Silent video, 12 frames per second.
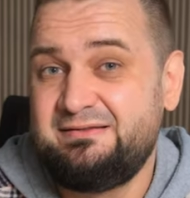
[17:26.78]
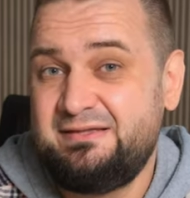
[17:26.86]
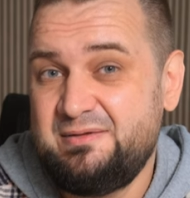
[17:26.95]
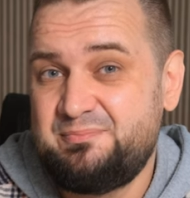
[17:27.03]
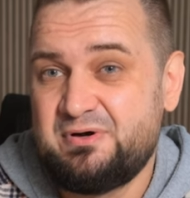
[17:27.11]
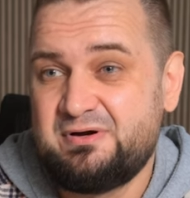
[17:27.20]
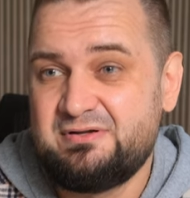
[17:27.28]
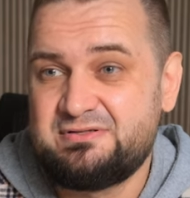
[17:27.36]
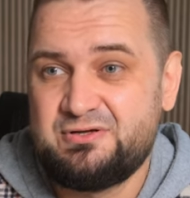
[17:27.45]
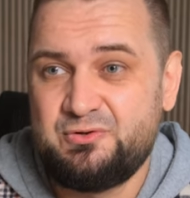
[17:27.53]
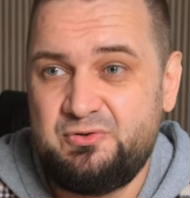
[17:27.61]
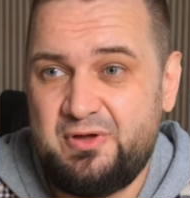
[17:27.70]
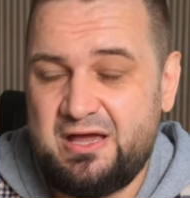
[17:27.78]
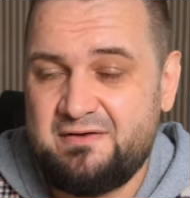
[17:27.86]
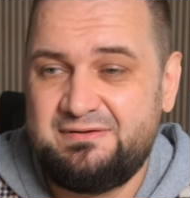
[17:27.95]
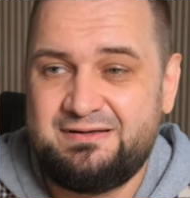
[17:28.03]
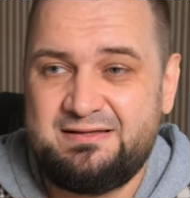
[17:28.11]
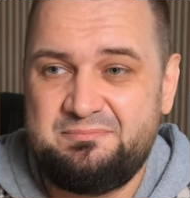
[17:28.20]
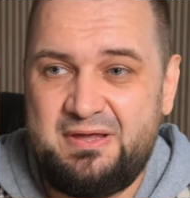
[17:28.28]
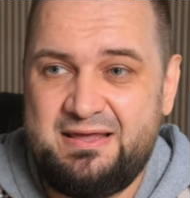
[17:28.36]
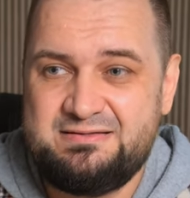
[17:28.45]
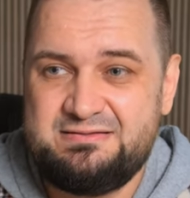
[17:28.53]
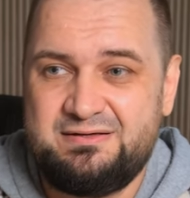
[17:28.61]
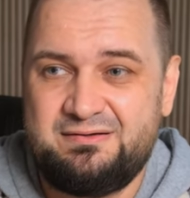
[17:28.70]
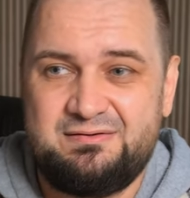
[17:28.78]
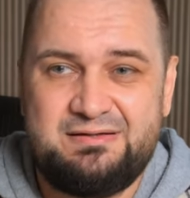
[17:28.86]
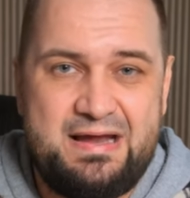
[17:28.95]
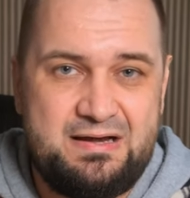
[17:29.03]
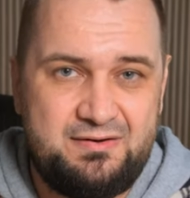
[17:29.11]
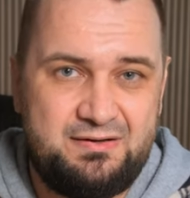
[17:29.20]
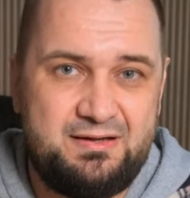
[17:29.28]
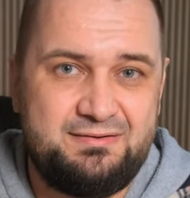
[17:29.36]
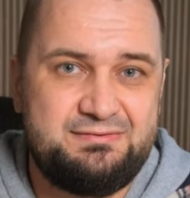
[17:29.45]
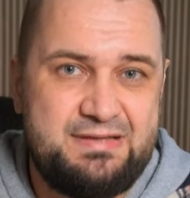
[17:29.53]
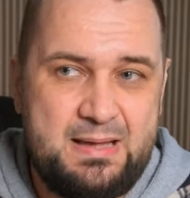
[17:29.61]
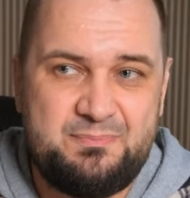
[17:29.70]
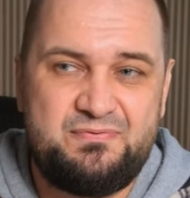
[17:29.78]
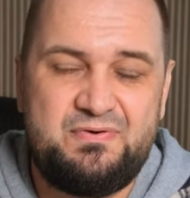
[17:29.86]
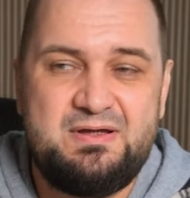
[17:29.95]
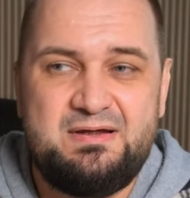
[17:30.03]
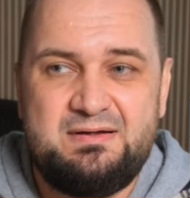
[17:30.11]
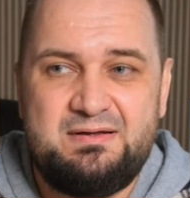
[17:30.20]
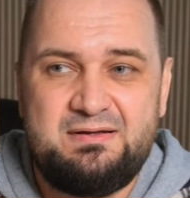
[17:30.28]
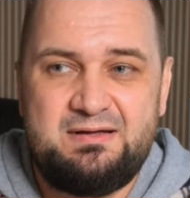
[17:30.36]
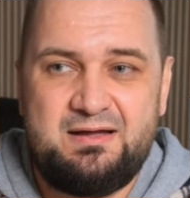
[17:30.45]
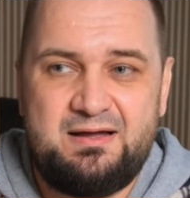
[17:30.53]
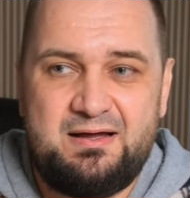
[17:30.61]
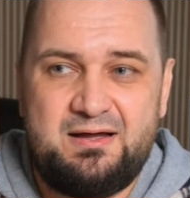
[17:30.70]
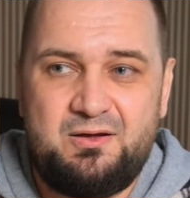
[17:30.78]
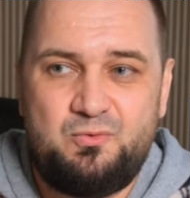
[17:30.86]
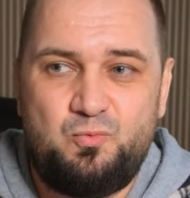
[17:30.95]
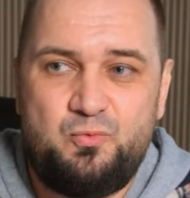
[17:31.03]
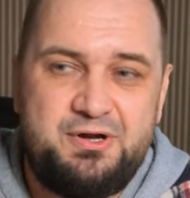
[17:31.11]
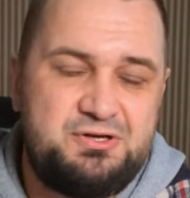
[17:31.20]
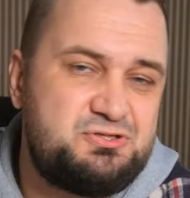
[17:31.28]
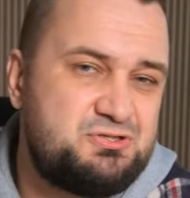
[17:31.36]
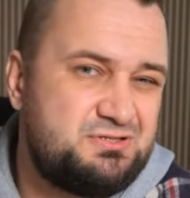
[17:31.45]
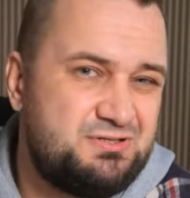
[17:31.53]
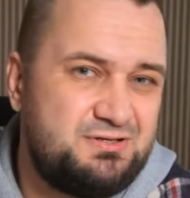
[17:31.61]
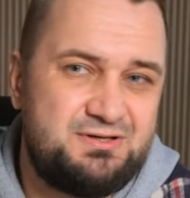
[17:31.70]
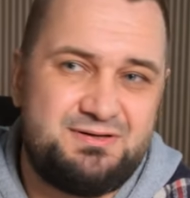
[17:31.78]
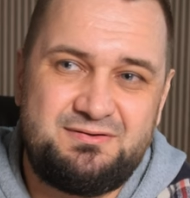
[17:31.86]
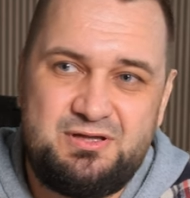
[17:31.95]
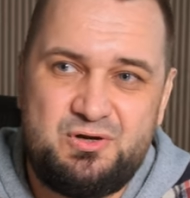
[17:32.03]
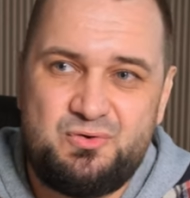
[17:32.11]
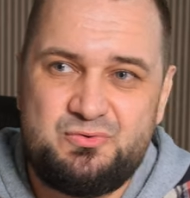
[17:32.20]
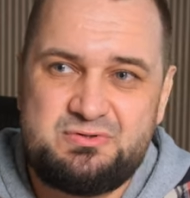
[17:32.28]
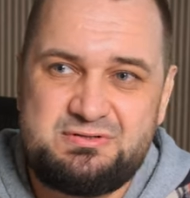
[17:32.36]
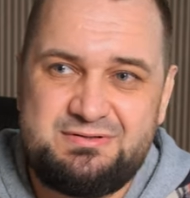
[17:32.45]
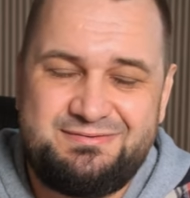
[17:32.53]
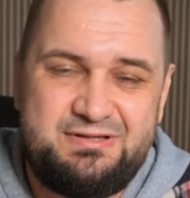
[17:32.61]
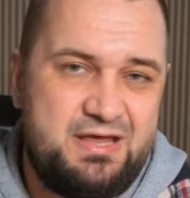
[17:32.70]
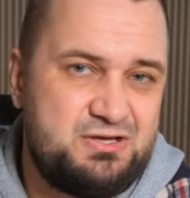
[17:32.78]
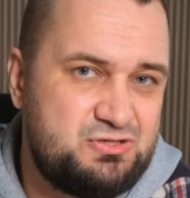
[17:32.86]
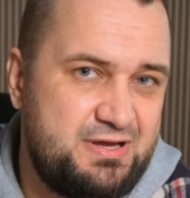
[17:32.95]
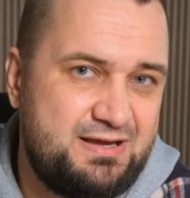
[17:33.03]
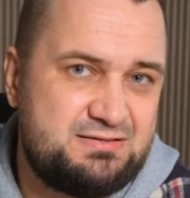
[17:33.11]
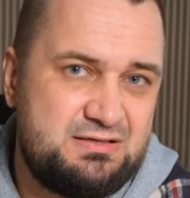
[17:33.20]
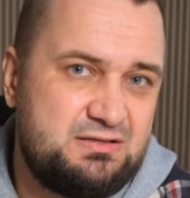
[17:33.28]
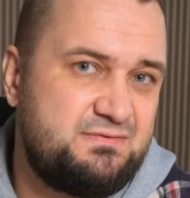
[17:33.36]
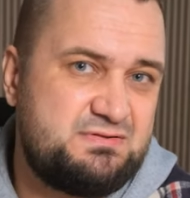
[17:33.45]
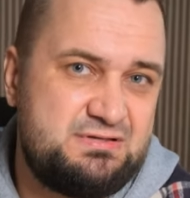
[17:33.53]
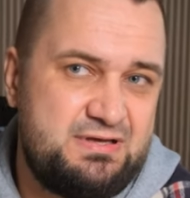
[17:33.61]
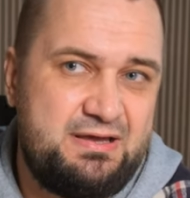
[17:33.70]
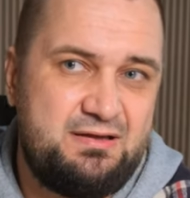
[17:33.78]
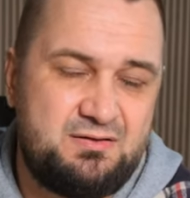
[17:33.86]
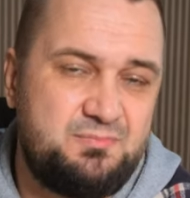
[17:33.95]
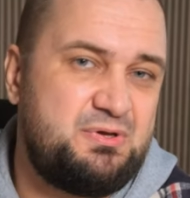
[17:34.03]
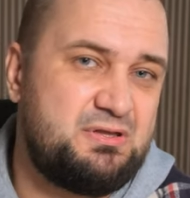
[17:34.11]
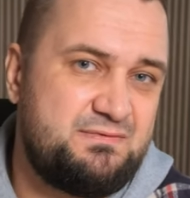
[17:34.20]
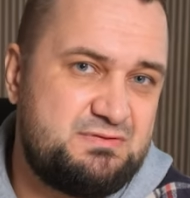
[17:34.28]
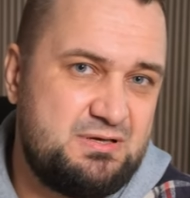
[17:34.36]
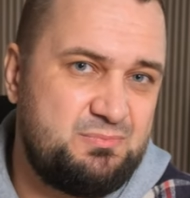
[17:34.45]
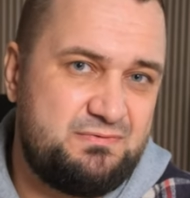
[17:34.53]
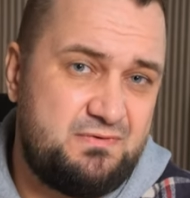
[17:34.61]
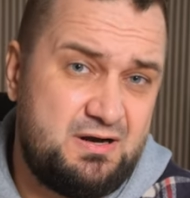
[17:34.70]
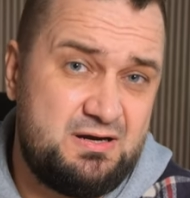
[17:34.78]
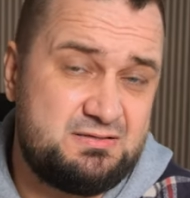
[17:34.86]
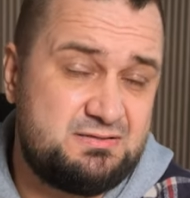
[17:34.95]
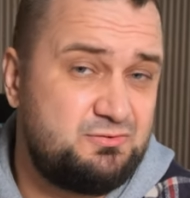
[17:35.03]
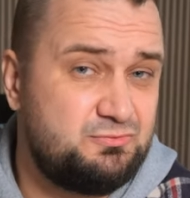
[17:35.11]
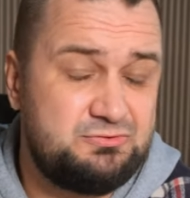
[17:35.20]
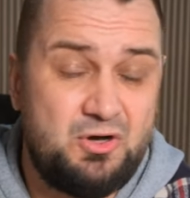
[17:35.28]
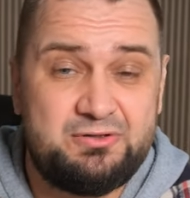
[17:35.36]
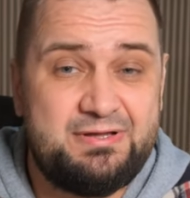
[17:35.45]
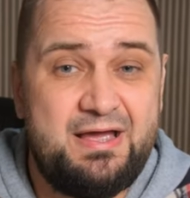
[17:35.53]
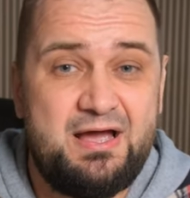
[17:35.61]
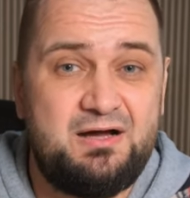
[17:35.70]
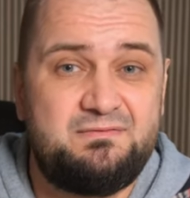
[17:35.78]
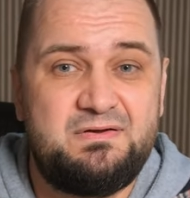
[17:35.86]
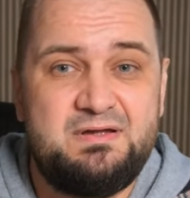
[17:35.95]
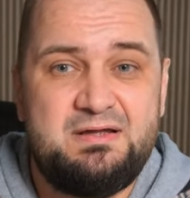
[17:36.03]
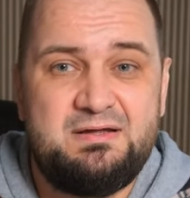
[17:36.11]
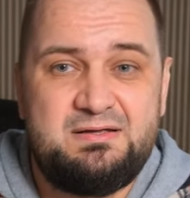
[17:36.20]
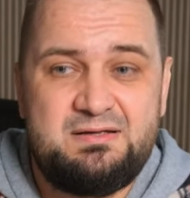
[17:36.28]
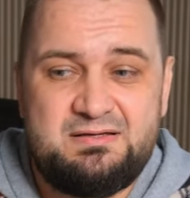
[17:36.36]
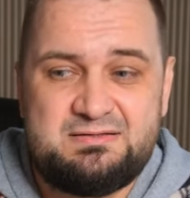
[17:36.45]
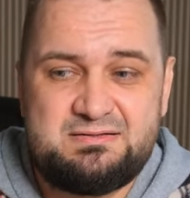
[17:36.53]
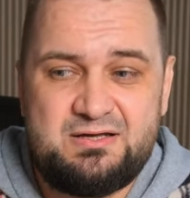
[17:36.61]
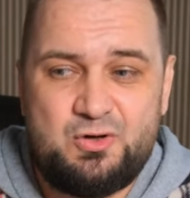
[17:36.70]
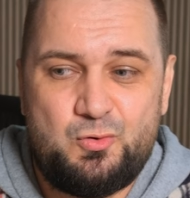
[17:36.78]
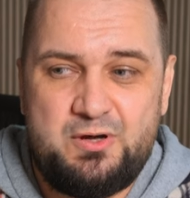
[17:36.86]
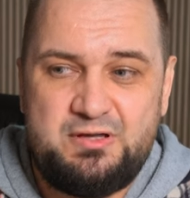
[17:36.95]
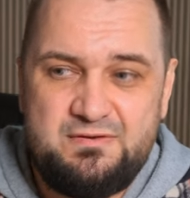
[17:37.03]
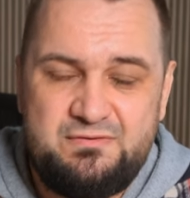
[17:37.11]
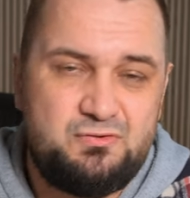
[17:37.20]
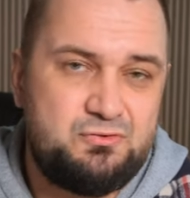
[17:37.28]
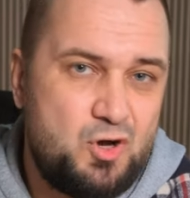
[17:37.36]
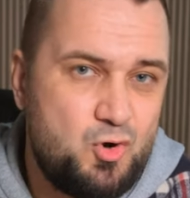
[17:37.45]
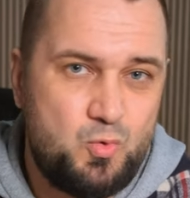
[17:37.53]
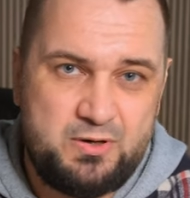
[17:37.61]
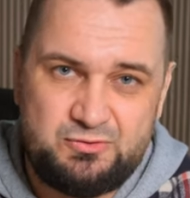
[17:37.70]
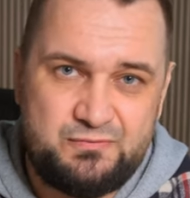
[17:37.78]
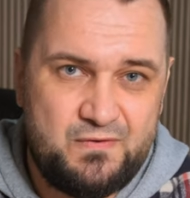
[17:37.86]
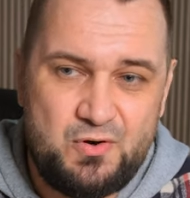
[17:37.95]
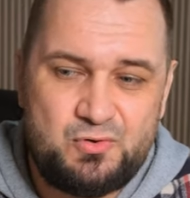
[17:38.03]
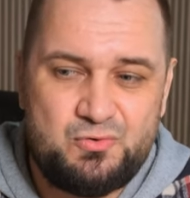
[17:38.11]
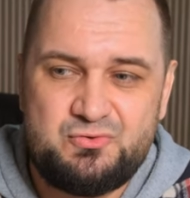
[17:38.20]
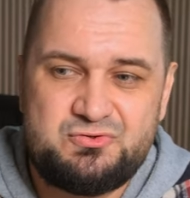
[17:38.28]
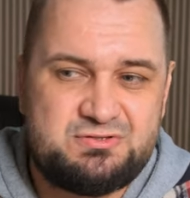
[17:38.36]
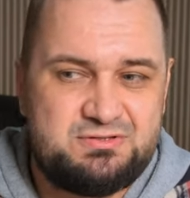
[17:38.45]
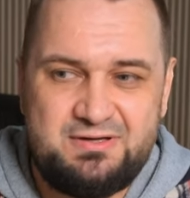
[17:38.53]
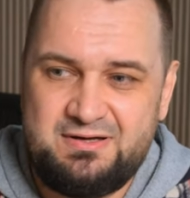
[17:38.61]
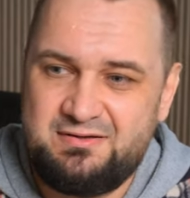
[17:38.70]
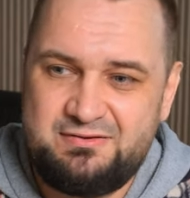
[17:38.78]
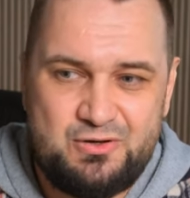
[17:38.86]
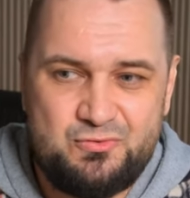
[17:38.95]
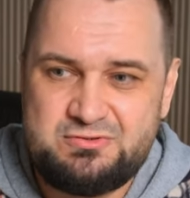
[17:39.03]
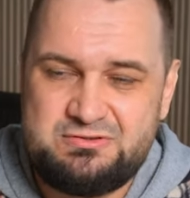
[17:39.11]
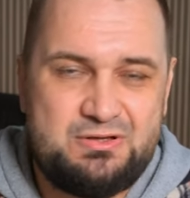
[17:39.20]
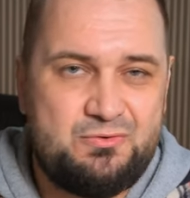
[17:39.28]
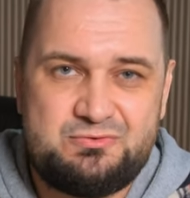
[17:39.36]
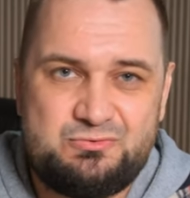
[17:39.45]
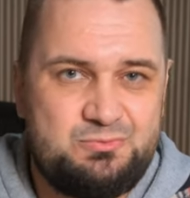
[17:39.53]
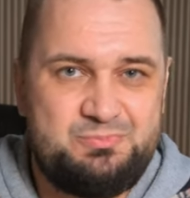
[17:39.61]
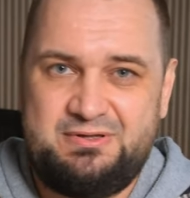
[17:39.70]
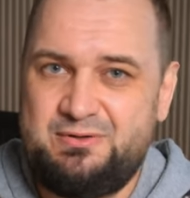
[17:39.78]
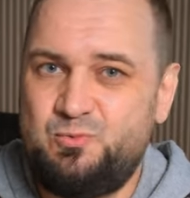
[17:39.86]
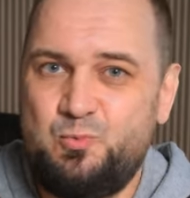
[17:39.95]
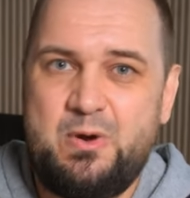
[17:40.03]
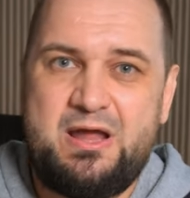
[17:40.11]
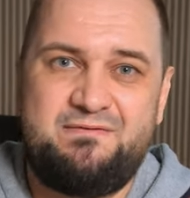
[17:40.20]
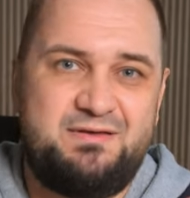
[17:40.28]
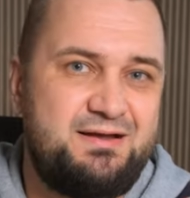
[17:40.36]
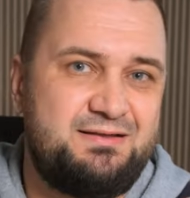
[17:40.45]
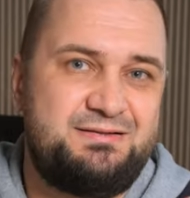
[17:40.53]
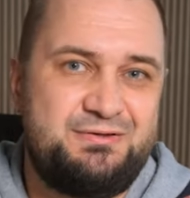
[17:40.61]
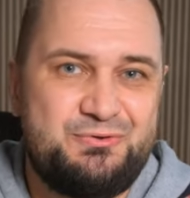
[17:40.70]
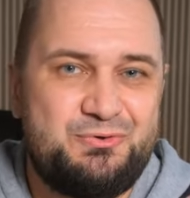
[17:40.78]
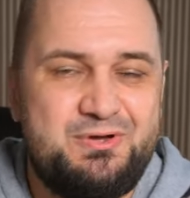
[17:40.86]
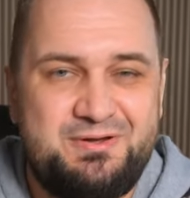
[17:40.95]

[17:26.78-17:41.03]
deeper, so you have that amazing layering and depth. Uh, which uh, those THX, NFCA, and PLFC amplifiers do not have. So if you know where to focus, uh, those notes will be waving at you